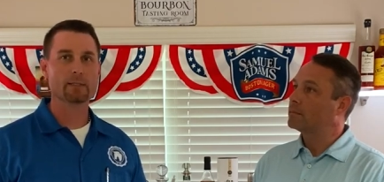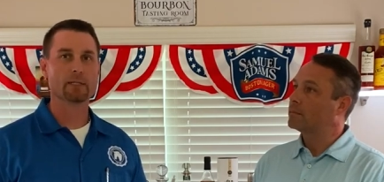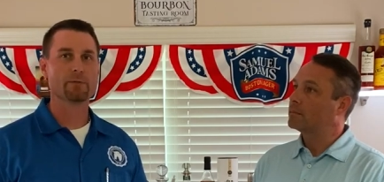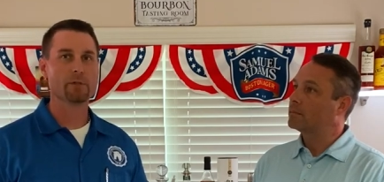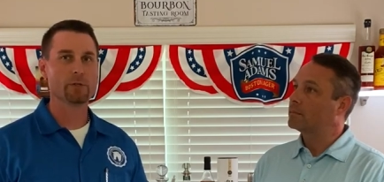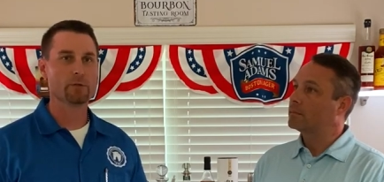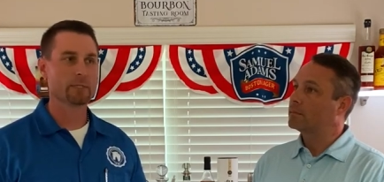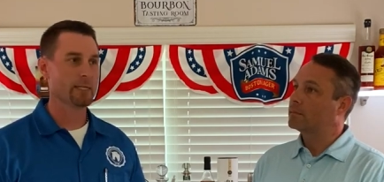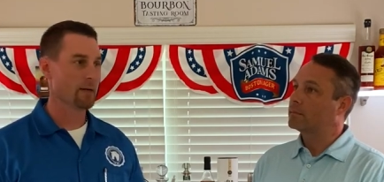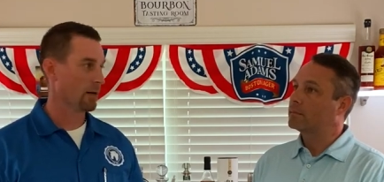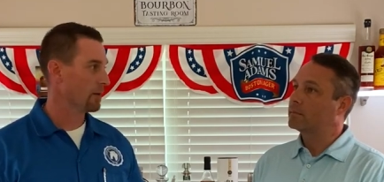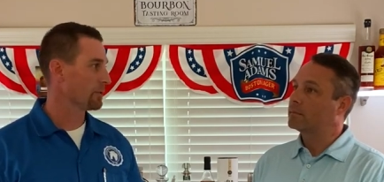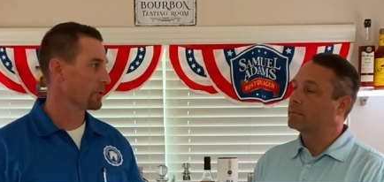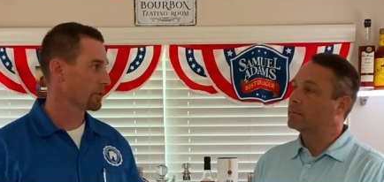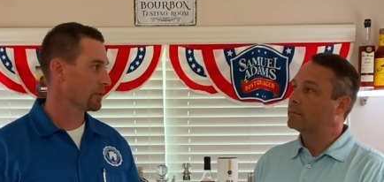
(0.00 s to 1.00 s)
Speaker 1: stuff that you see
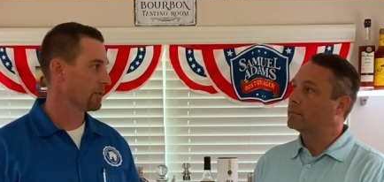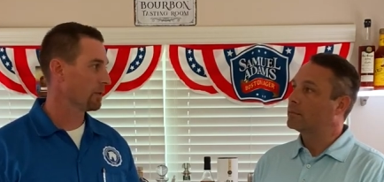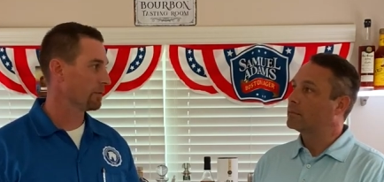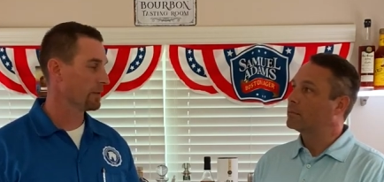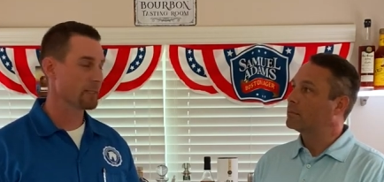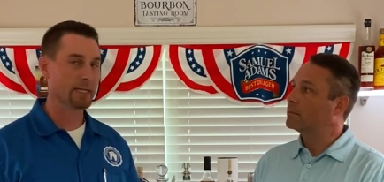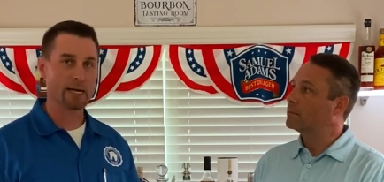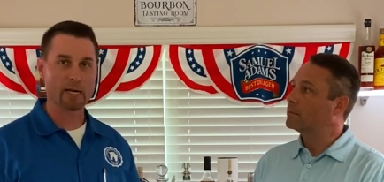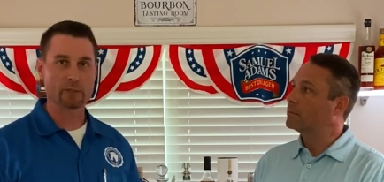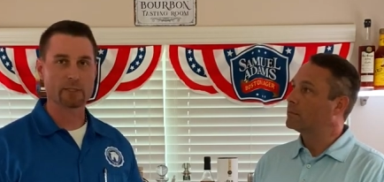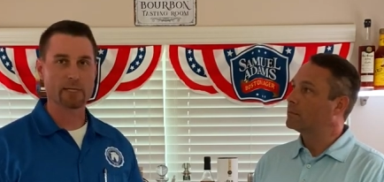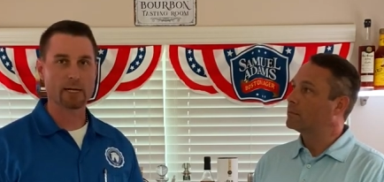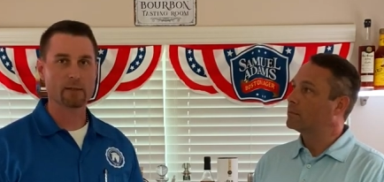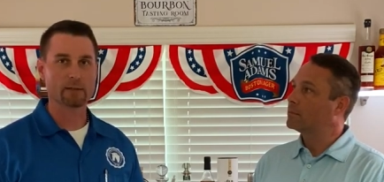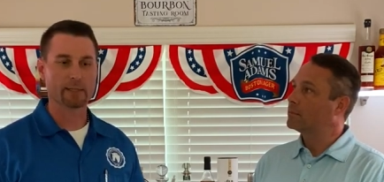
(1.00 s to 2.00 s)
on the shelf is
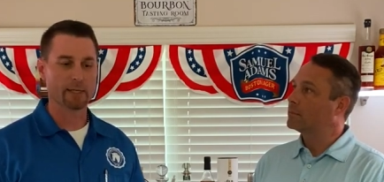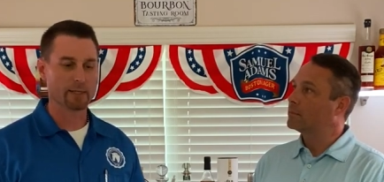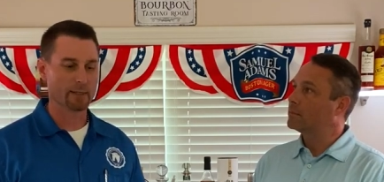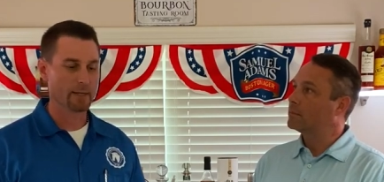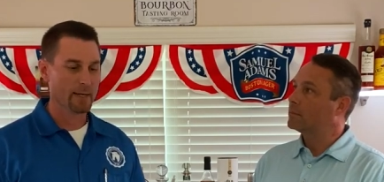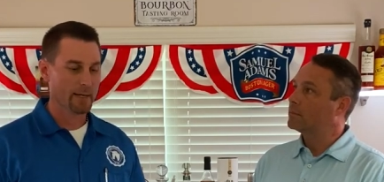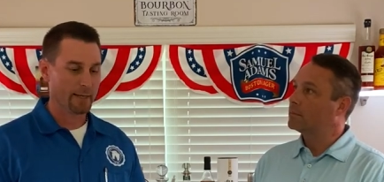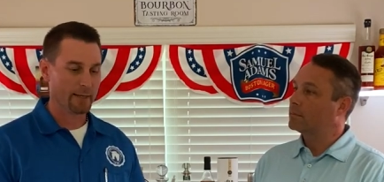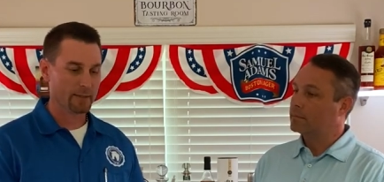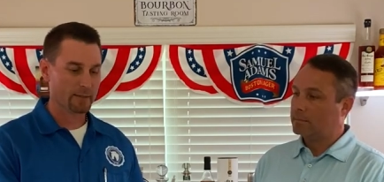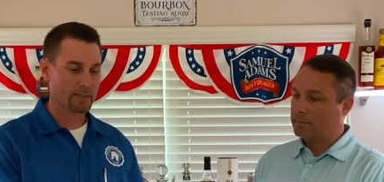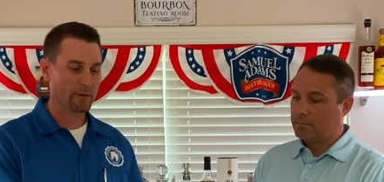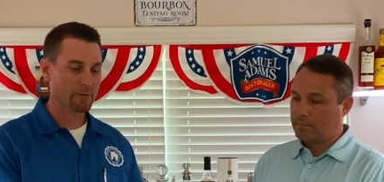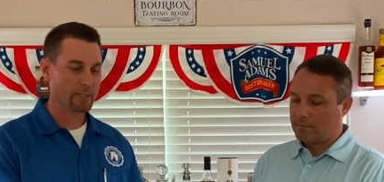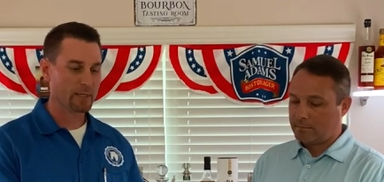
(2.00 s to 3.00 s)
actually allocated in
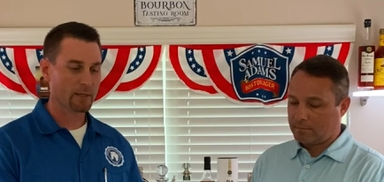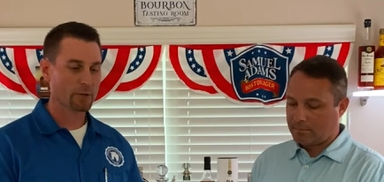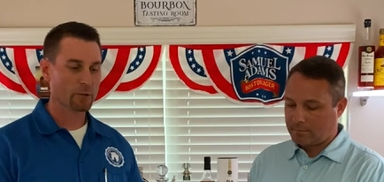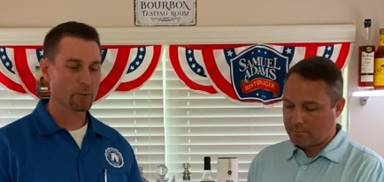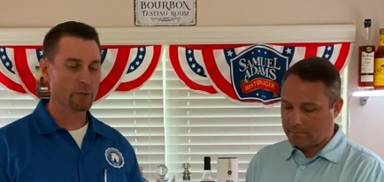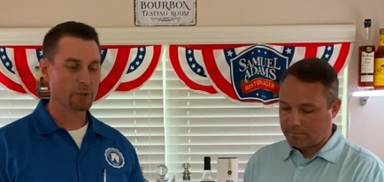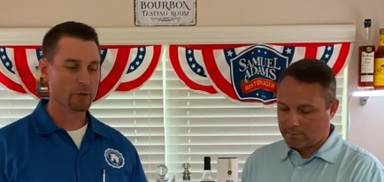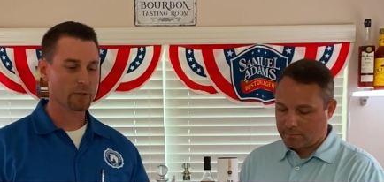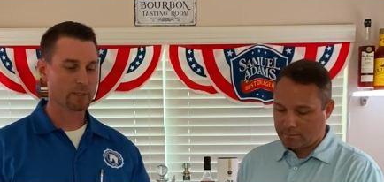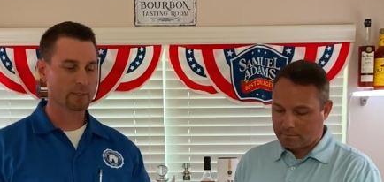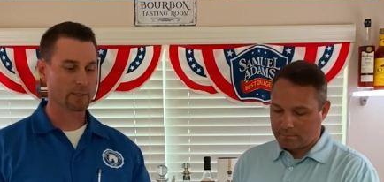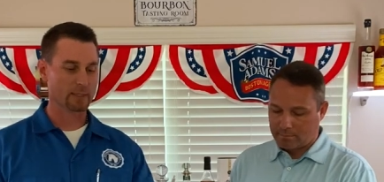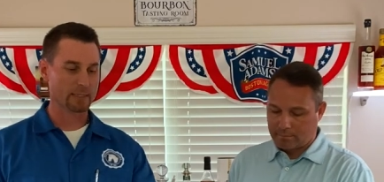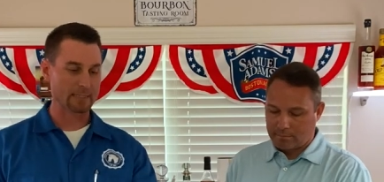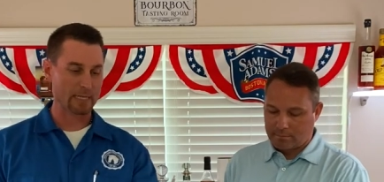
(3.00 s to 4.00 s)
1792 we chose
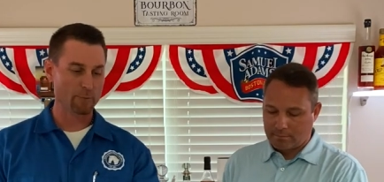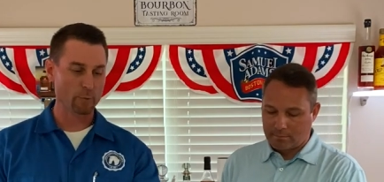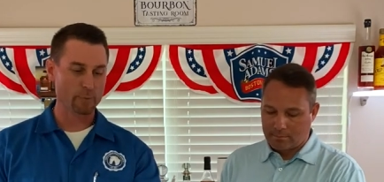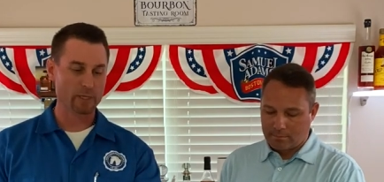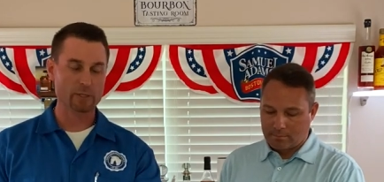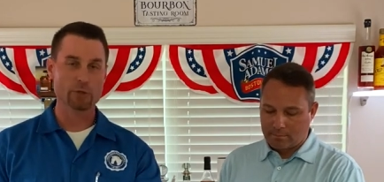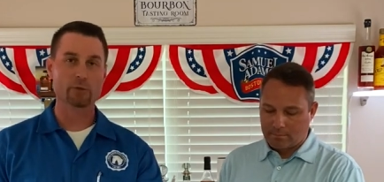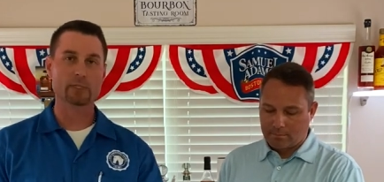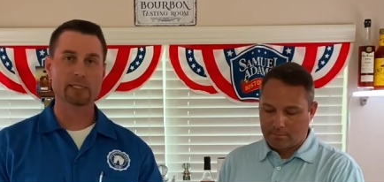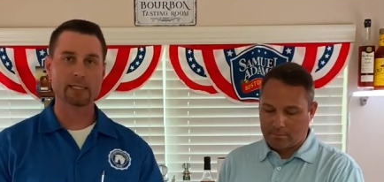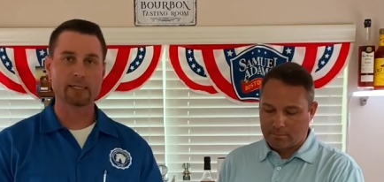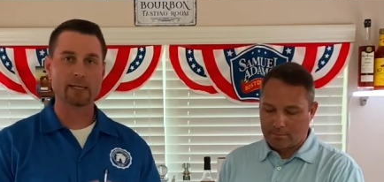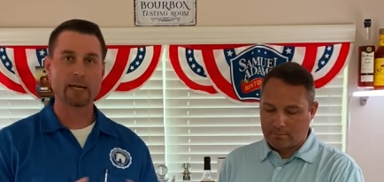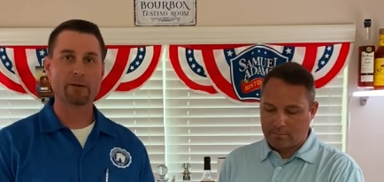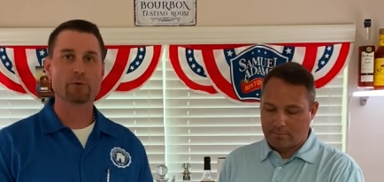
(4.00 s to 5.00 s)
this as an example because you
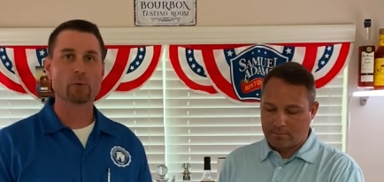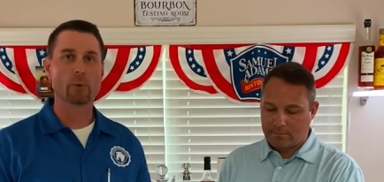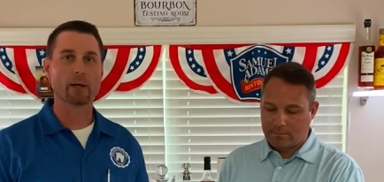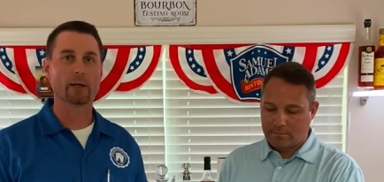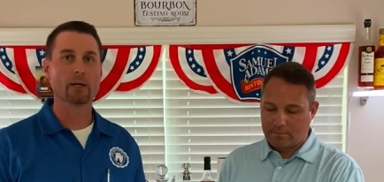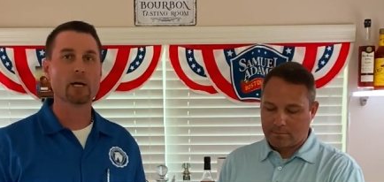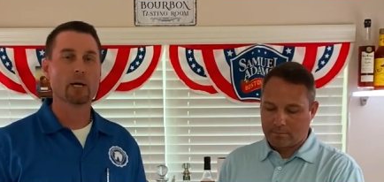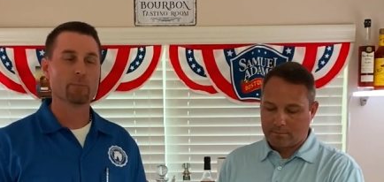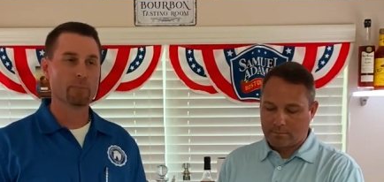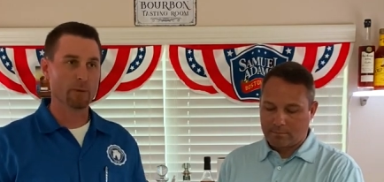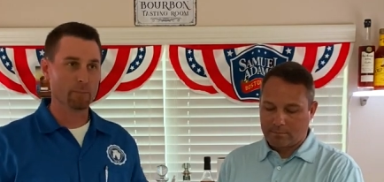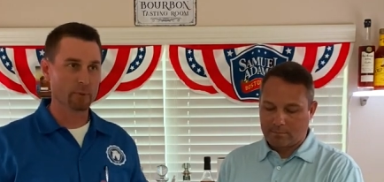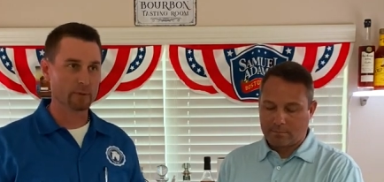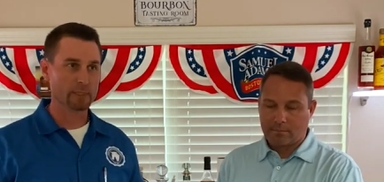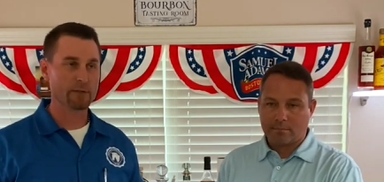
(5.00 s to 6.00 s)
see it everywhere
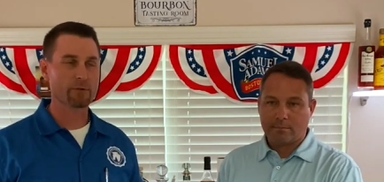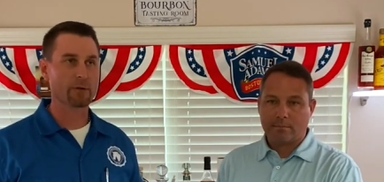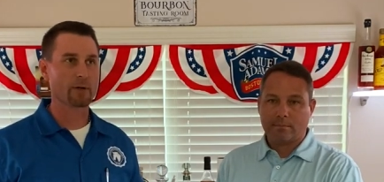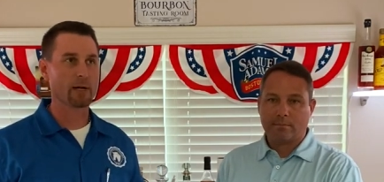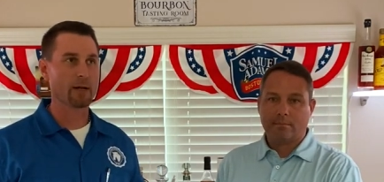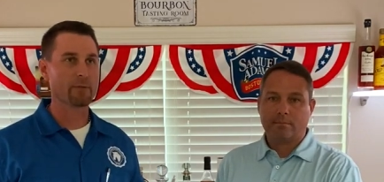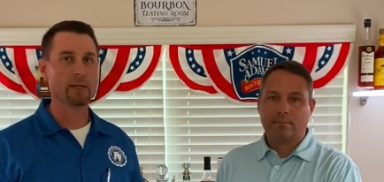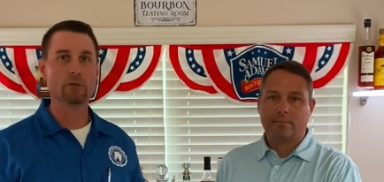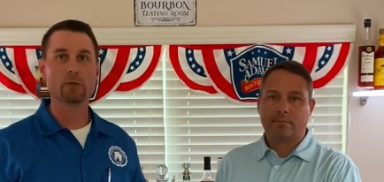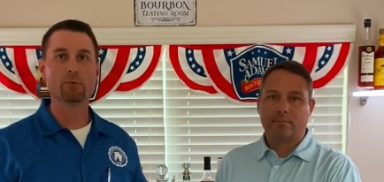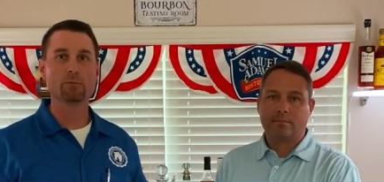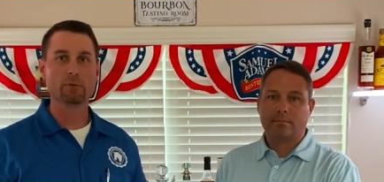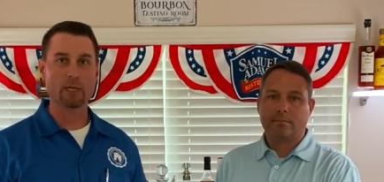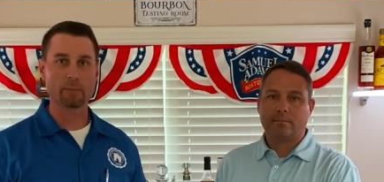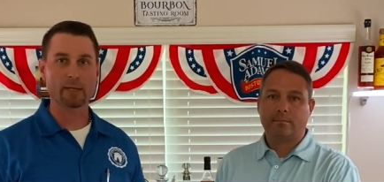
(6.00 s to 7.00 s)
but believe it or not they
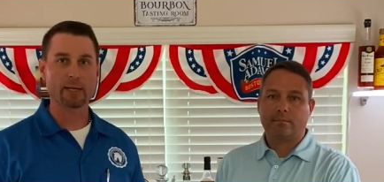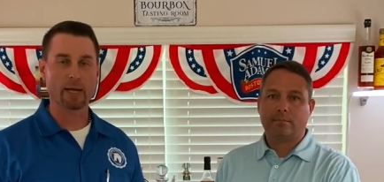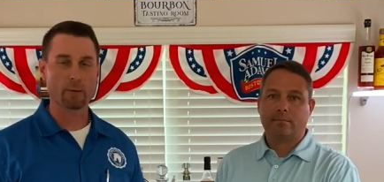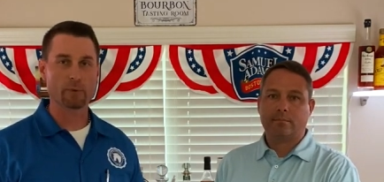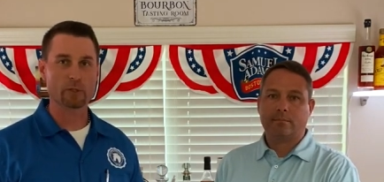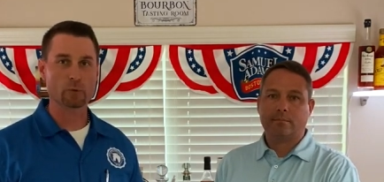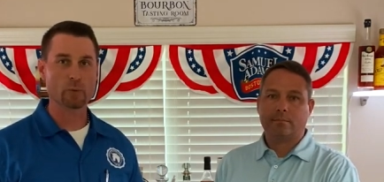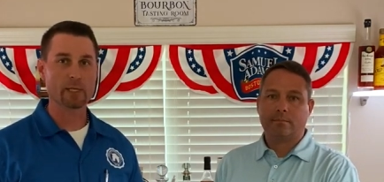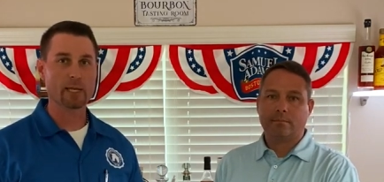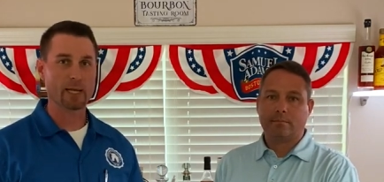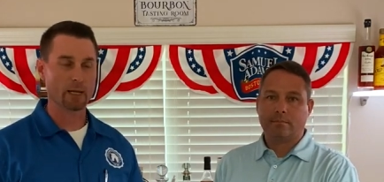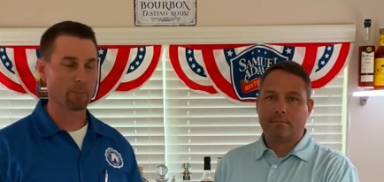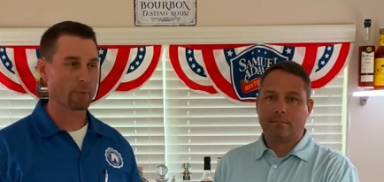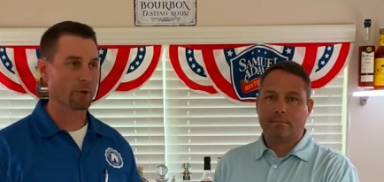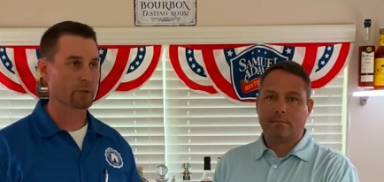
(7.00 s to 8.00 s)
do limit how much we
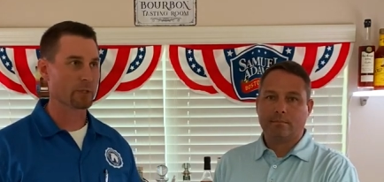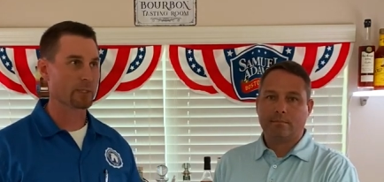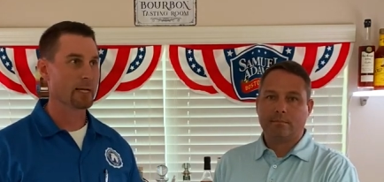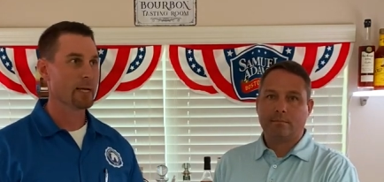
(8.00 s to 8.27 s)
can purchase